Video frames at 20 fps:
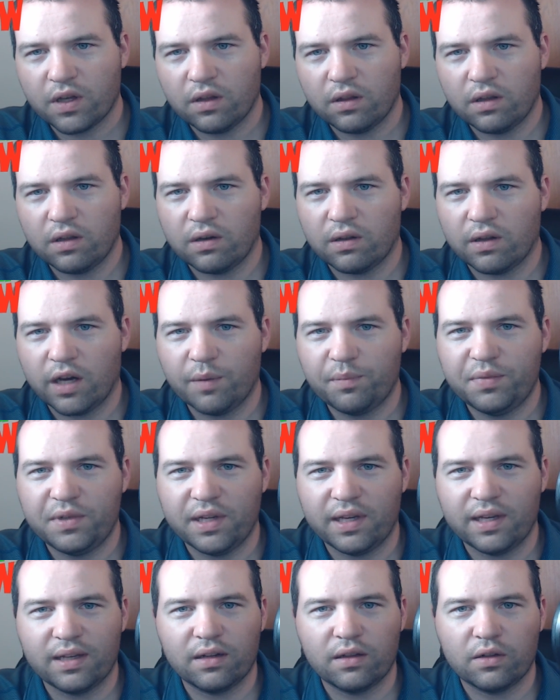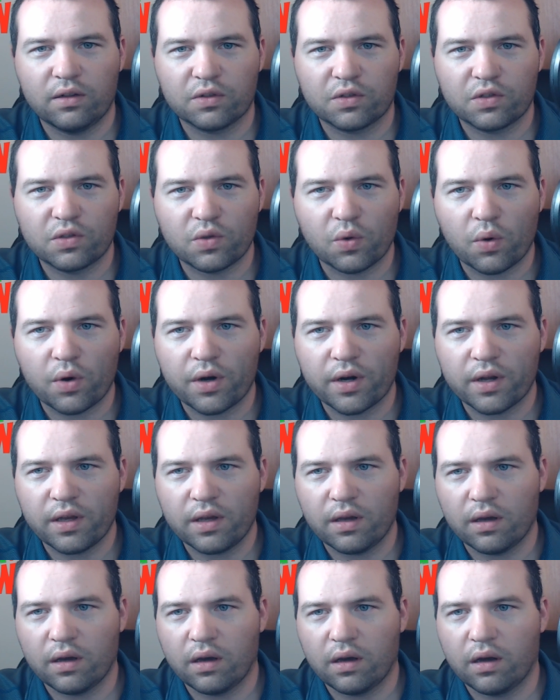little update, a little
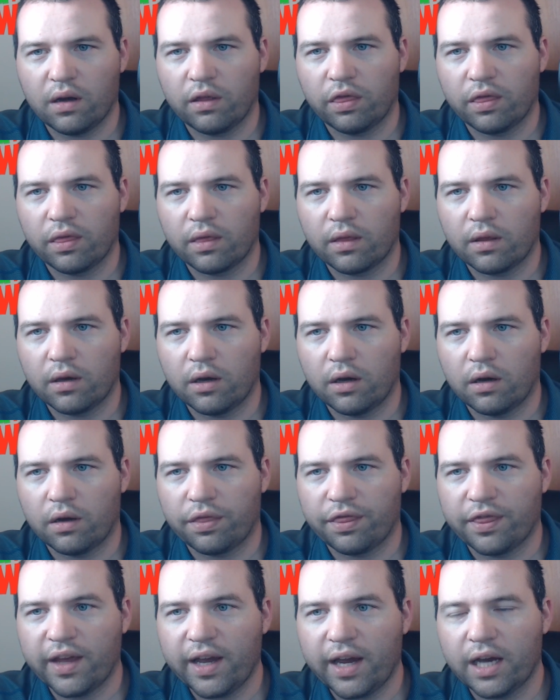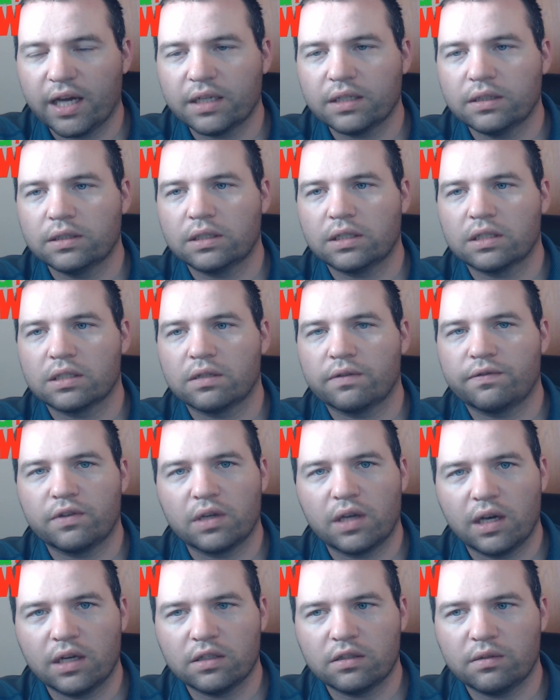story on on that because if you
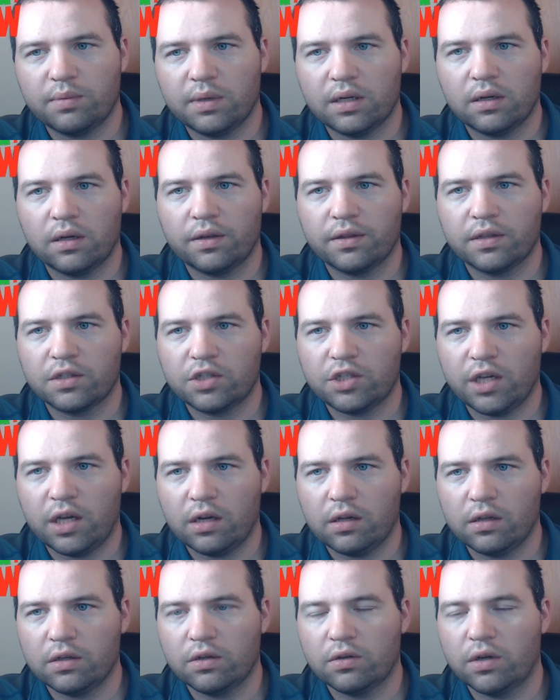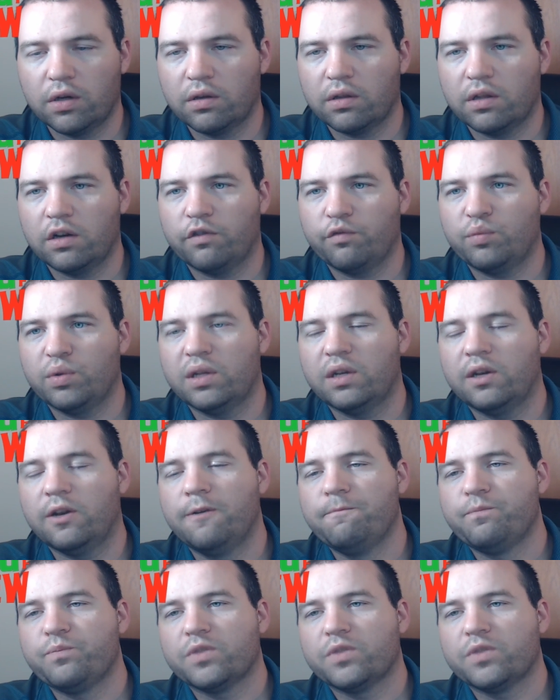guys have been on this channel, you know that I've been